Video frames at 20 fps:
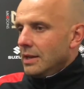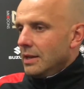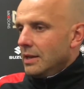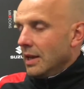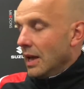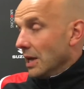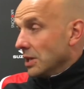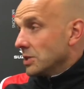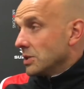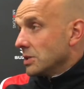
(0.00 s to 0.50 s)

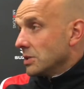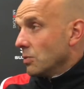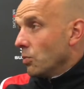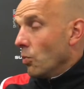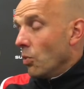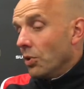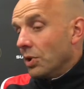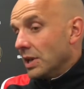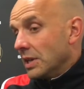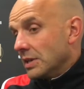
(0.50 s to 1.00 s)
Yes,
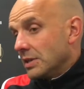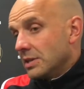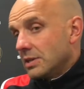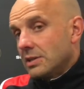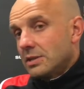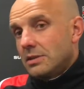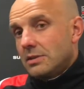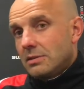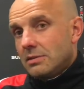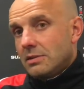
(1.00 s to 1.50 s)
one,
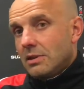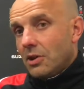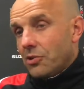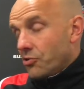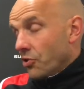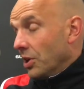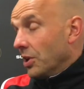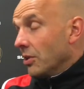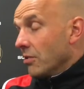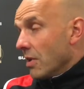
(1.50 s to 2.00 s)
it's a
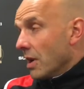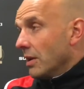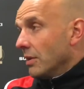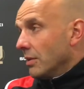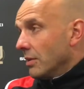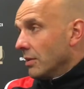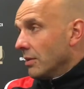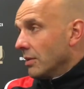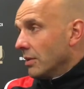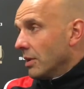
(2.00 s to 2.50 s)
training
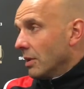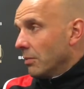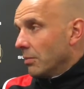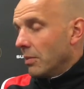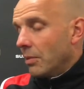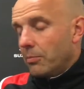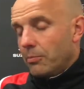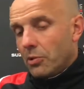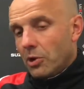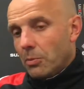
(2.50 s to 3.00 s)
ground,
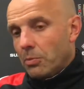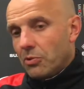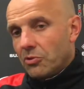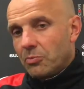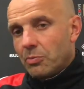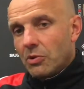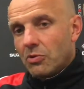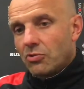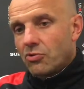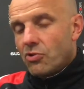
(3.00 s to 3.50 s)
a purpose
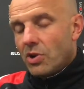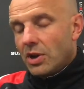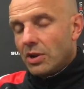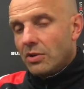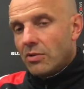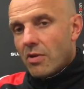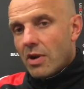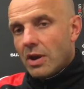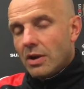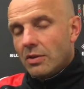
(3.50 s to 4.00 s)
built
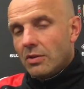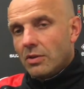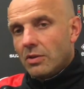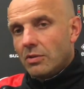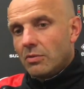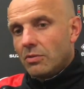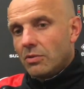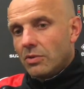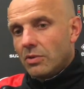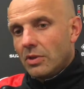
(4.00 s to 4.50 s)
training ground
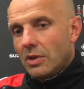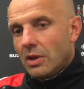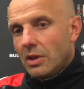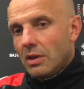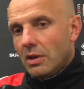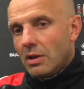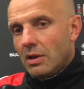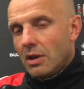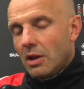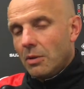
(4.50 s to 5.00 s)
that
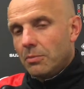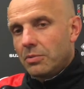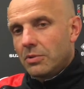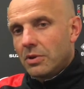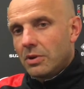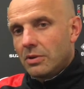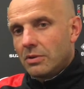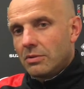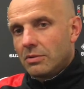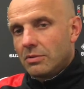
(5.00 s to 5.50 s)
the club
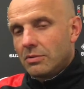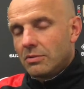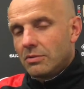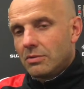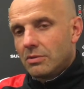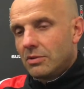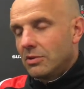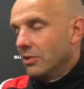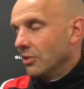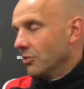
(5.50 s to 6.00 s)
can
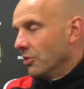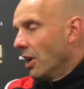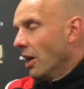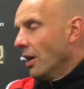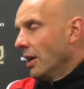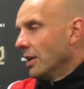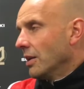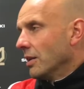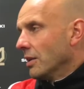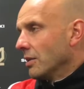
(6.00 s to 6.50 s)

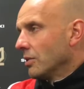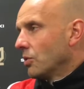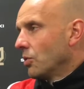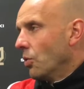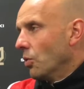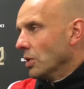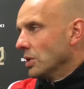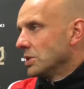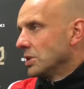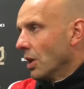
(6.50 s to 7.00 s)
design and
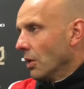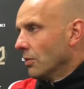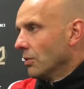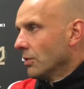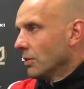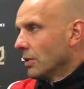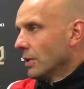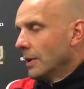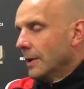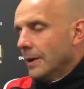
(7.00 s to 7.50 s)
call its own.
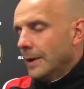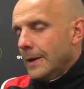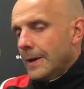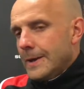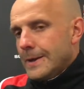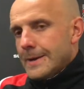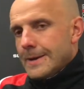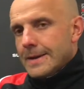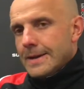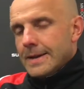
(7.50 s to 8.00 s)

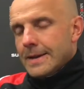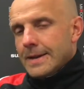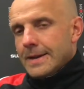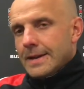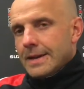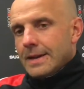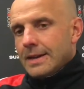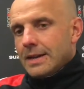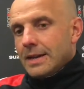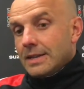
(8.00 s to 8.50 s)

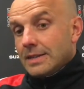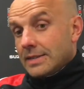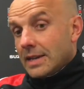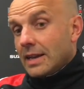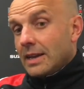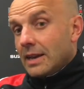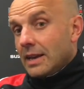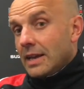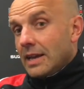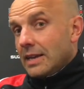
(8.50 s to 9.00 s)
And
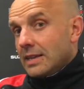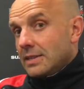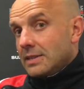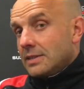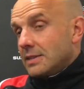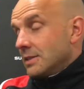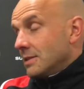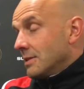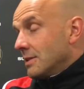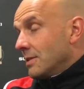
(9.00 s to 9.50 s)
secondly,
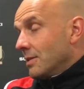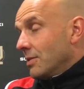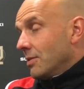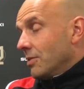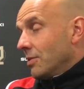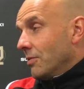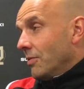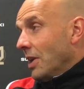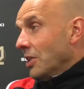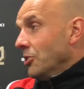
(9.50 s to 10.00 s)
it's
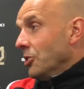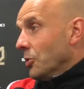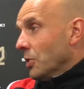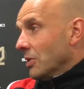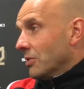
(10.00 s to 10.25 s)
the venue.